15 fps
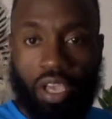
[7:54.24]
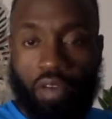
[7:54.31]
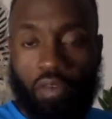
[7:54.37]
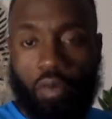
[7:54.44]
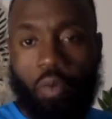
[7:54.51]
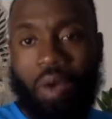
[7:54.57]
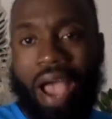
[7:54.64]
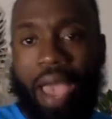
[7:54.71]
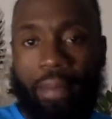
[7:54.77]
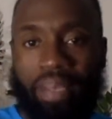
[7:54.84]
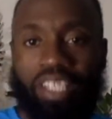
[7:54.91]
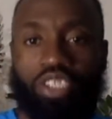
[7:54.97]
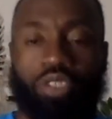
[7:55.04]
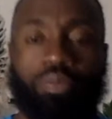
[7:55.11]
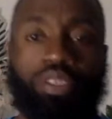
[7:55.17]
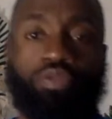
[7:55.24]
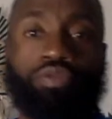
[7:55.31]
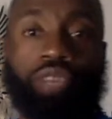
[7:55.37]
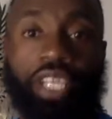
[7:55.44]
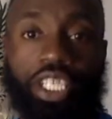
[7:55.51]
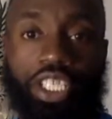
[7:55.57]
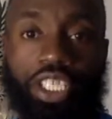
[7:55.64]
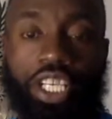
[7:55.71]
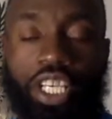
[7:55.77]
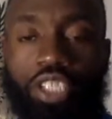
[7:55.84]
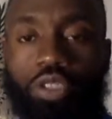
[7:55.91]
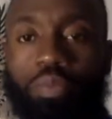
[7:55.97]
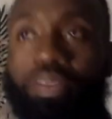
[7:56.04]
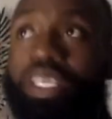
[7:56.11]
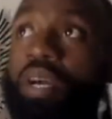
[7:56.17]
for white men to be rich, to
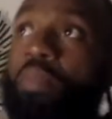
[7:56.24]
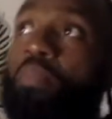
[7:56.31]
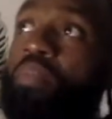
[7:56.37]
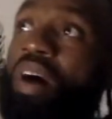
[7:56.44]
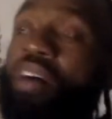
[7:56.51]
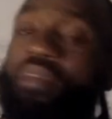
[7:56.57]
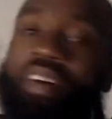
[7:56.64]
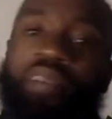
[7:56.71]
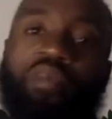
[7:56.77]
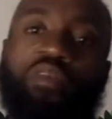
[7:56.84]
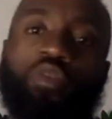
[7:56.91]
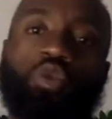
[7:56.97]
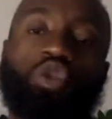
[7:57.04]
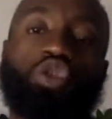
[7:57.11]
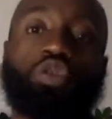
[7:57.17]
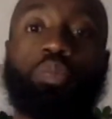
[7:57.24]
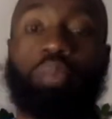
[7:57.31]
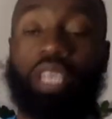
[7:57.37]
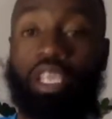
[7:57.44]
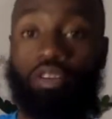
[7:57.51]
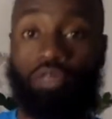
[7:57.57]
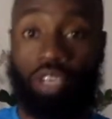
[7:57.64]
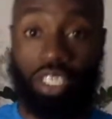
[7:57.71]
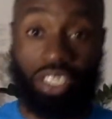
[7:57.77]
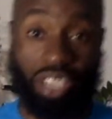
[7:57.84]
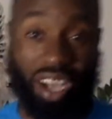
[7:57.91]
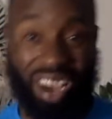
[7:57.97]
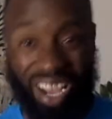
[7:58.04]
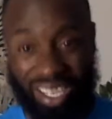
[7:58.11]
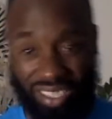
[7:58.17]
be above and feel superior
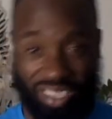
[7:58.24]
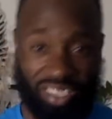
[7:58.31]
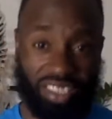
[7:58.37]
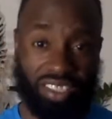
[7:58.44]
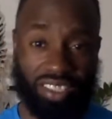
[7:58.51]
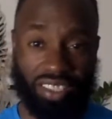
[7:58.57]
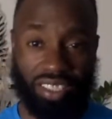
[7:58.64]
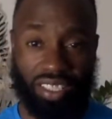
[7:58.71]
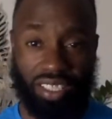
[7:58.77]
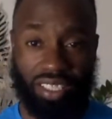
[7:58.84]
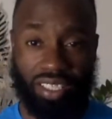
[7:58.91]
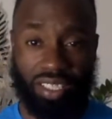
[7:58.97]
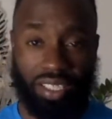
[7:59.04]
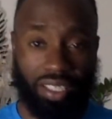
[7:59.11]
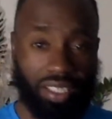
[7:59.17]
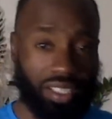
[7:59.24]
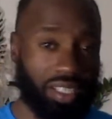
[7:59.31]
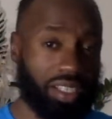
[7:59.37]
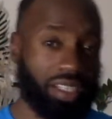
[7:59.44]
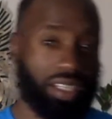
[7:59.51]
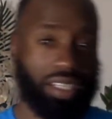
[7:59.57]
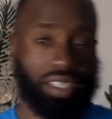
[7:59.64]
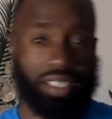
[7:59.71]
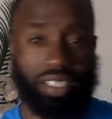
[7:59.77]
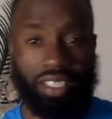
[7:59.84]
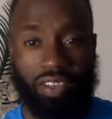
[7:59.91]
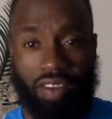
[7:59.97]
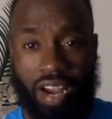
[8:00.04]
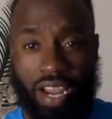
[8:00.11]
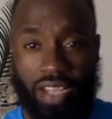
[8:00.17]
to us, all
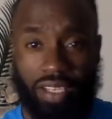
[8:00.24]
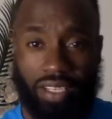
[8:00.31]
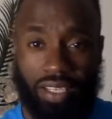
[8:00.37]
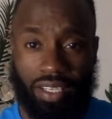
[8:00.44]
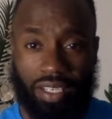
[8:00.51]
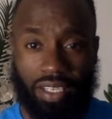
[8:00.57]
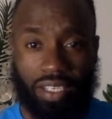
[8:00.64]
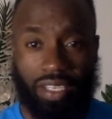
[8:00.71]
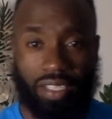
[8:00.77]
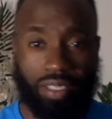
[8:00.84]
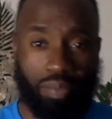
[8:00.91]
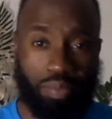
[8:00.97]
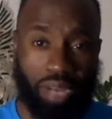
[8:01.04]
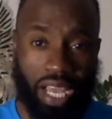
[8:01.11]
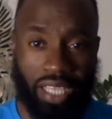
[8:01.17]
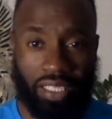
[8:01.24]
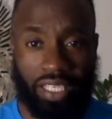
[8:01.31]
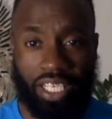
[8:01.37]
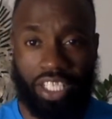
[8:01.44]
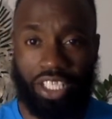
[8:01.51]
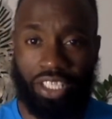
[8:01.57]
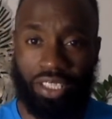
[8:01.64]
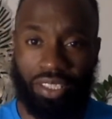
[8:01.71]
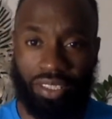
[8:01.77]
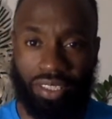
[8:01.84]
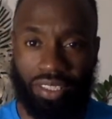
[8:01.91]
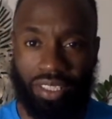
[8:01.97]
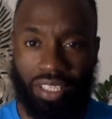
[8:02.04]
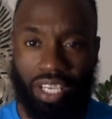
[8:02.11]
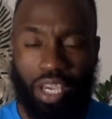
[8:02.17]
right, as a black nation,
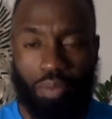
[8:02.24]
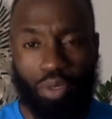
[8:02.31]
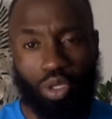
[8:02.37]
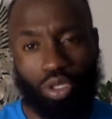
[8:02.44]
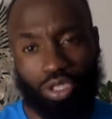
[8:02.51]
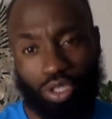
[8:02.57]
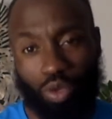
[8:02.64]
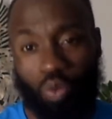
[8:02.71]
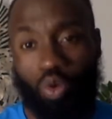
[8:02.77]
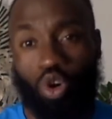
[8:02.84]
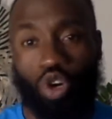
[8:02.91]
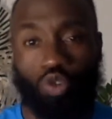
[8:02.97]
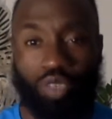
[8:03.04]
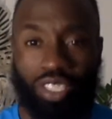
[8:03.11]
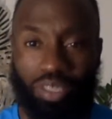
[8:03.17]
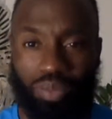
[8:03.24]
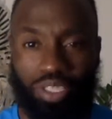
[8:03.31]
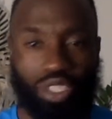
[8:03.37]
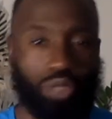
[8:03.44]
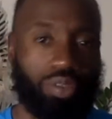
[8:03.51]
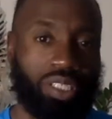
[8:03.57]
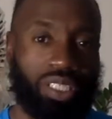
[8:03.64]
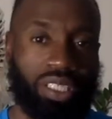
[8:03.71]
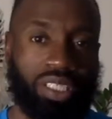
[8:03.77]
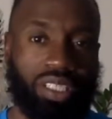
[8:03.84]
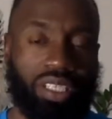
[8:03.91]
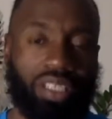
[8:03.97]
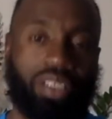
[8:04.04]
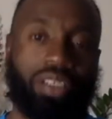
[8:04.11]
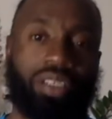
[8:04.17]
because the war is between
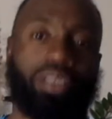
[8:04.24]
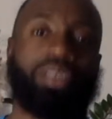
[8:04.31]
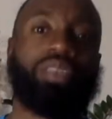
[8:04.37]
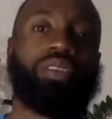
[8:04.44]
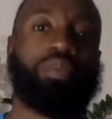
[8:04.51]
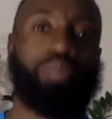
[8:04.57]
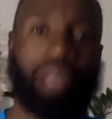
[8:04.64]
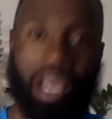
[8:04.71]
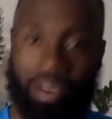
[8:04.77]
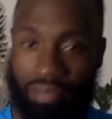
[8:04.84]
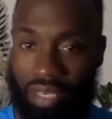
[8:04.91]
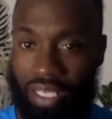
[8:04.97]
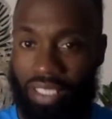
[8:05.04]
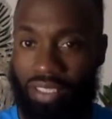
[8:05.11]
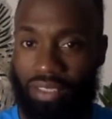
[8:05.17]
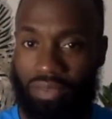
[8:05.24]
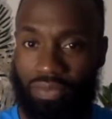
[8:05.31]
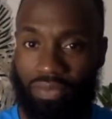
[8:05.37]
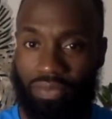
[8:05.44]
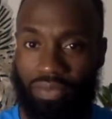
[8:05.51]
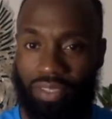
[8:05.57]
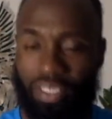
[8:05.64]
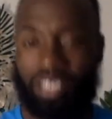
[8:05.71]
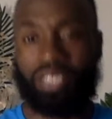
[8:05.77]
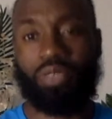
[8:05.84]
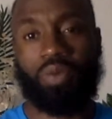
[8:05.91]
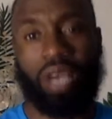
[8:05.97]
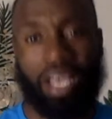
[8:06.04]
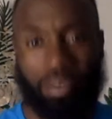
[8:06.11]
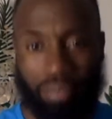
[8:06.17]
the black man and the
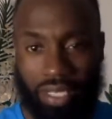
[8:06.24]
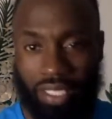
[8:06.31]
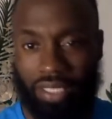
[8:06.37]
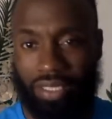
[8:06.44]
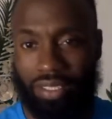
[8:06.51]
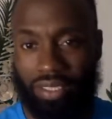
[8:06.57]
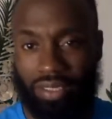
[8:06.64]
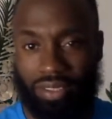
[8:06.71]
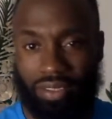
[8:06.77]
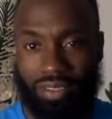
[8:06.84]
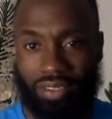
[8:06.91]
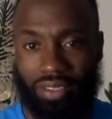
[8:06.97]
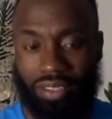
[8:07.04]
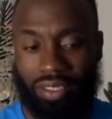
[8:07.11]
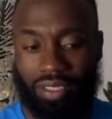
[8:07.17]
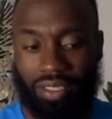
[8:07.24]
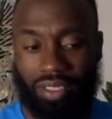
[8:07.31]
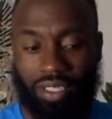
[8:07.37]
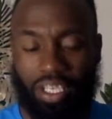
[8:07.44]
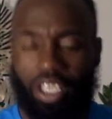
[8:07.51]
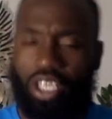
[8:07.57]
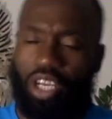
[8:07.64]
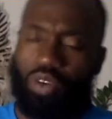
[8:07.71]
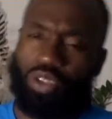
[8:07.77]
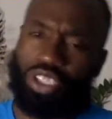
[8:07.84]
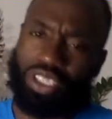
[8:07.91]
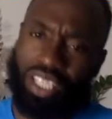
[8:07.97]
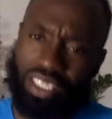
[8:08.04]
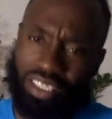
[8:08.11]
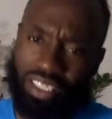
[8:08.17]
white man. Or should
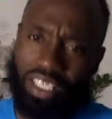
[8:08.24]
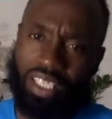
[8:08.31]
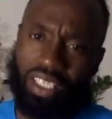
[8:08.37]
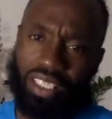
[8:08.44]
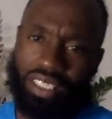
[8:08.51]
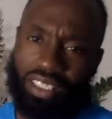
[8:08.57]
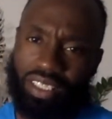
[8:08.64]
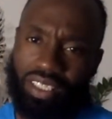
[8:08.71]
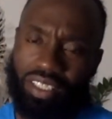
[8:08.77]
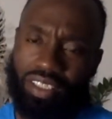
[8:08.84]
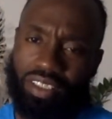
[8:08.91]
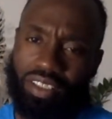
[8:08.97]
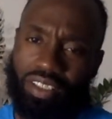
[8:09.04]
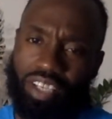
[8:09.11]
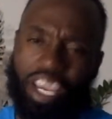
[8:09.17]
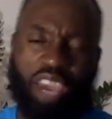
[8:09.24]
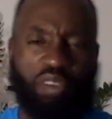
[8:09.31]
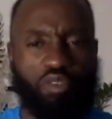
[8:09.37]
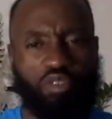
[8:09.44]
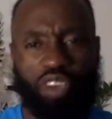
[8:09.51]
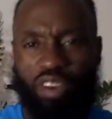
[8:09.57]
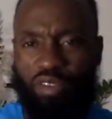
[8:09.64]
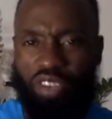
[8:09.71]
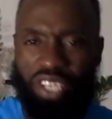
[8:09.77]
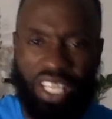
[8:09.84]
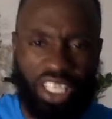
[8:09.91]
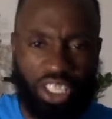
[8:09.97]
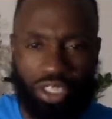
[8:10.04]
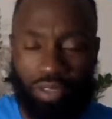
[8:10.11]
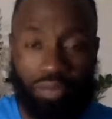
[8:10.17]
I say, every other
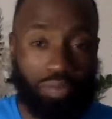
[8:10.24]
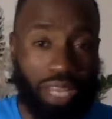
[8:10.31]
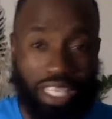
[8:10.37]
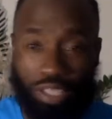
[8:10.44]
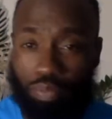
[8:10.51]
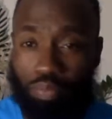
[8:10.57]
nation that's